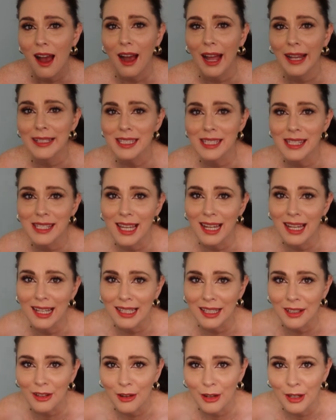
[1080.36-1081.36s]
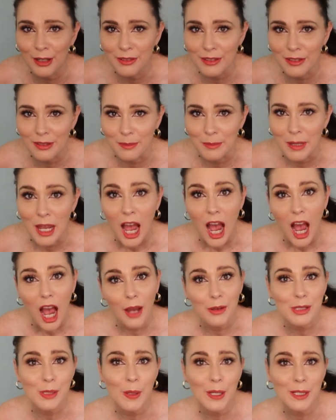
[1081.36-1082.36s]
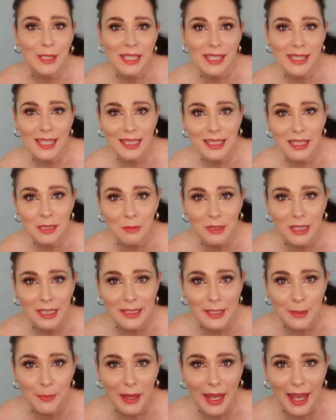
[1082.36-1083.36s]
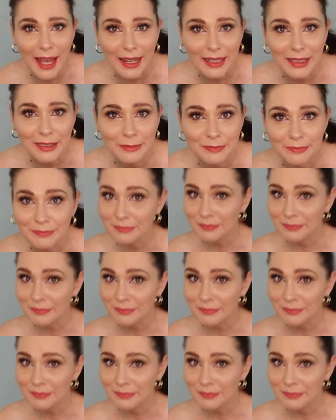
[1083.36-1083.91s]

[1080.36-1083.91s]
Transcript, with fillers: I just can't get over them. I was supposed to send some of these back.